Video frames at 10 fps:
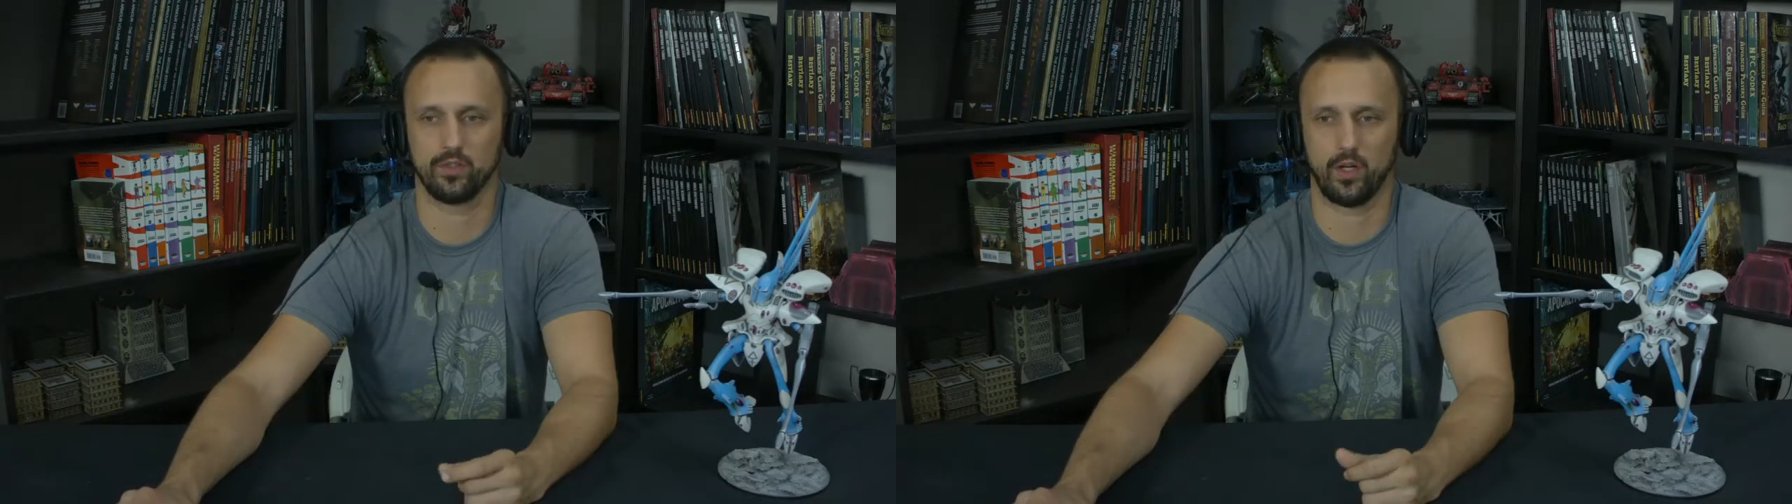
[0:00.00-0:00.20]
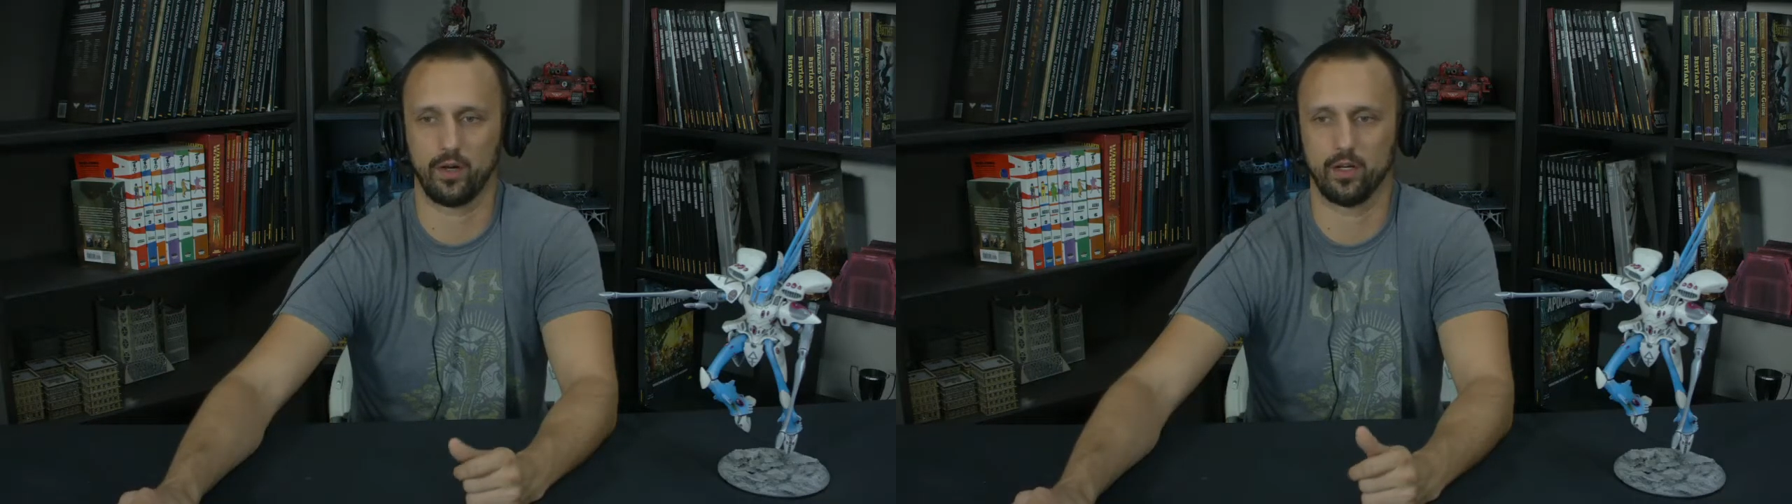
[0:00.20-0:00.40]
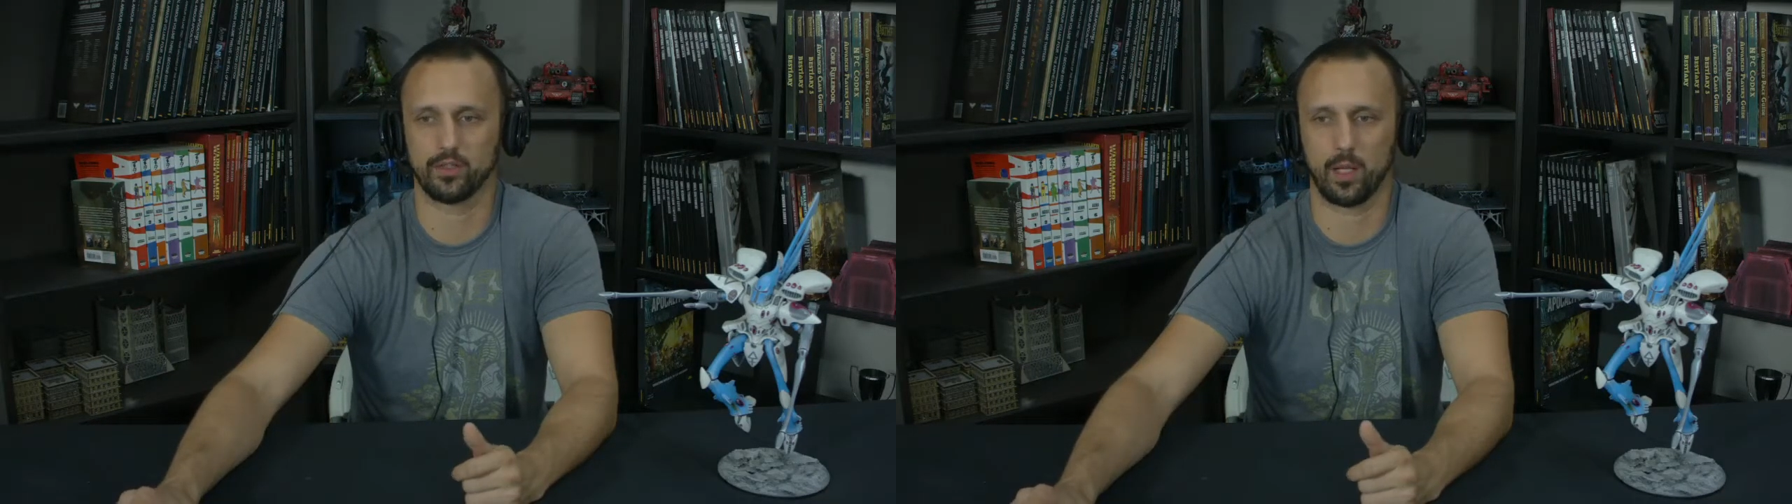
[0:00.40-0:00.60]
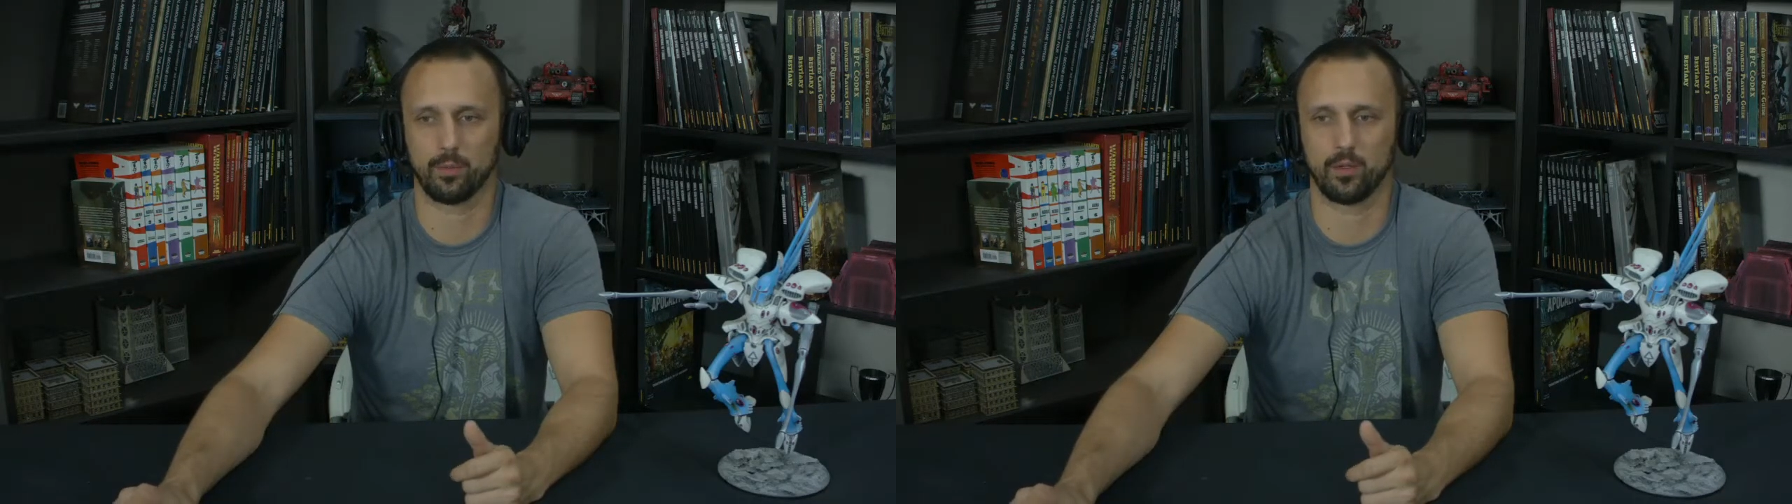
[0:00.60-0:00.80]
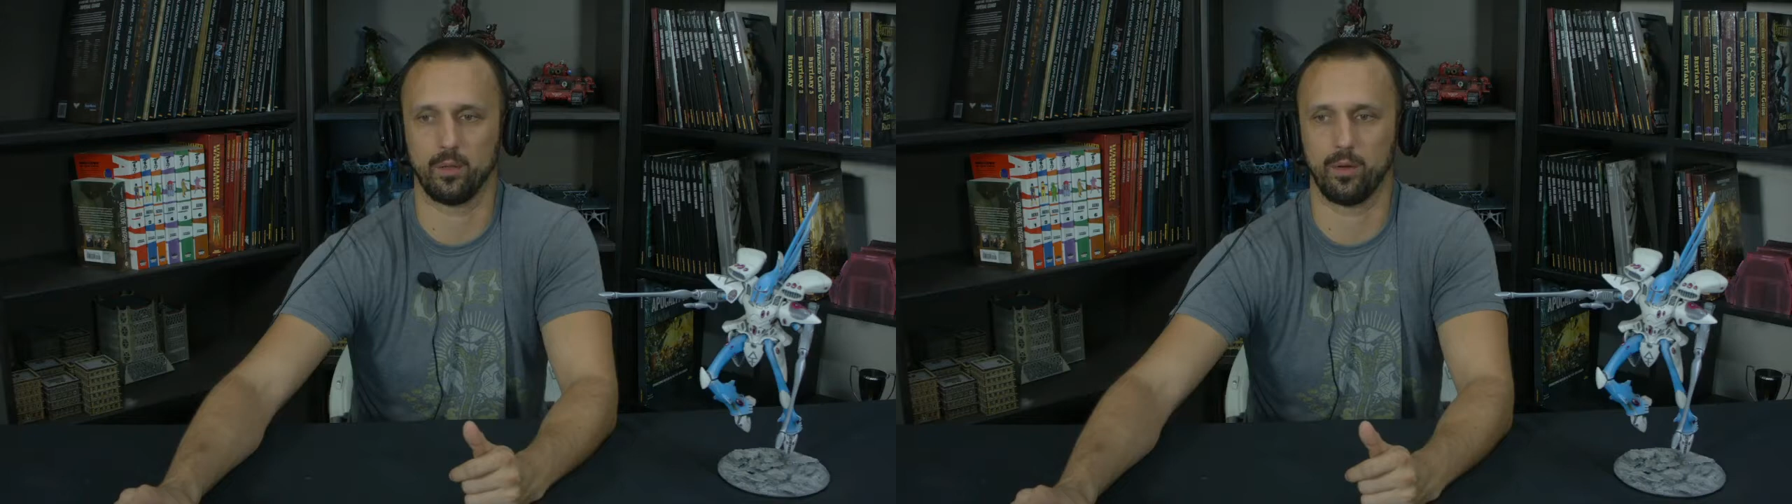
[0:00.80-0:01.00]
Interrogator
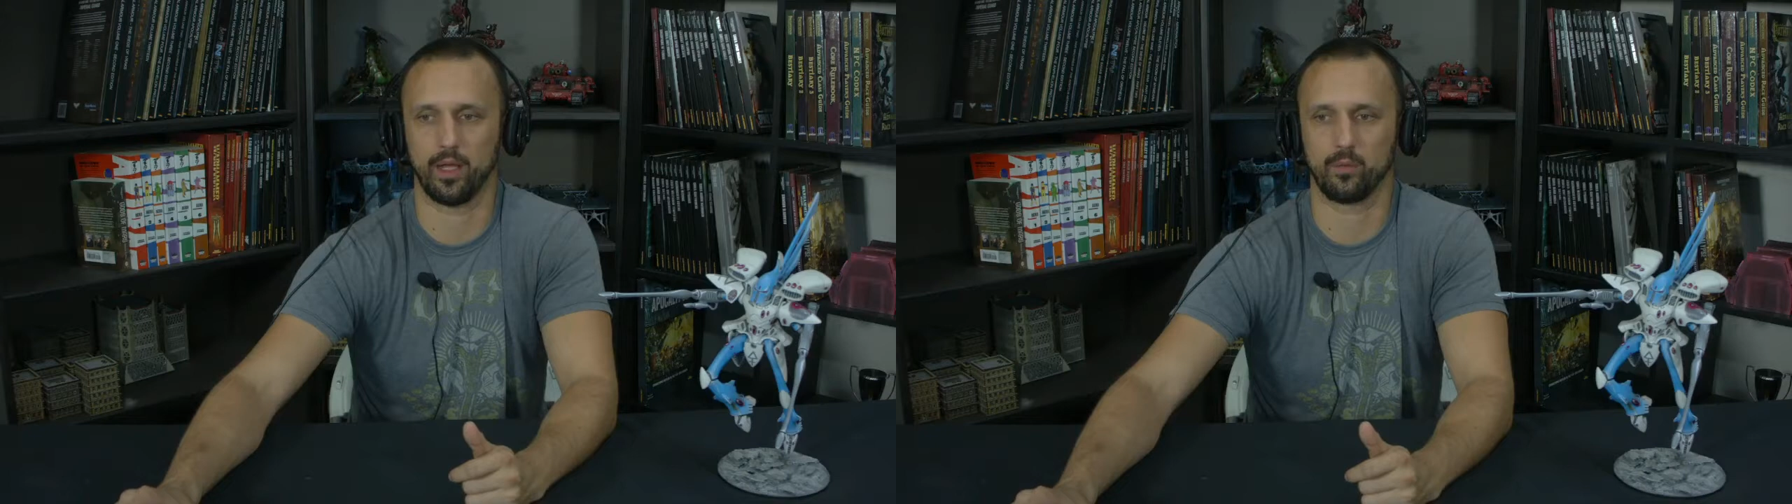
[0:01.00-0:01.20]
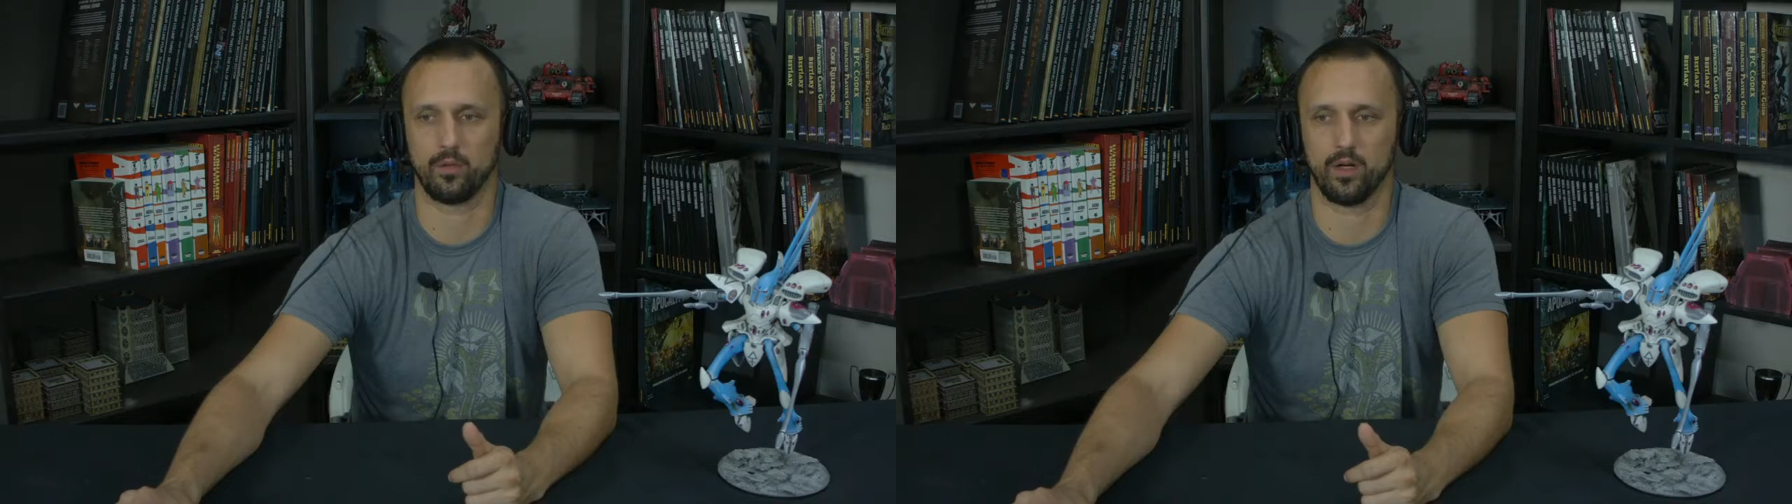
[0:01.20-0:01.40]
Chaplain on a bike with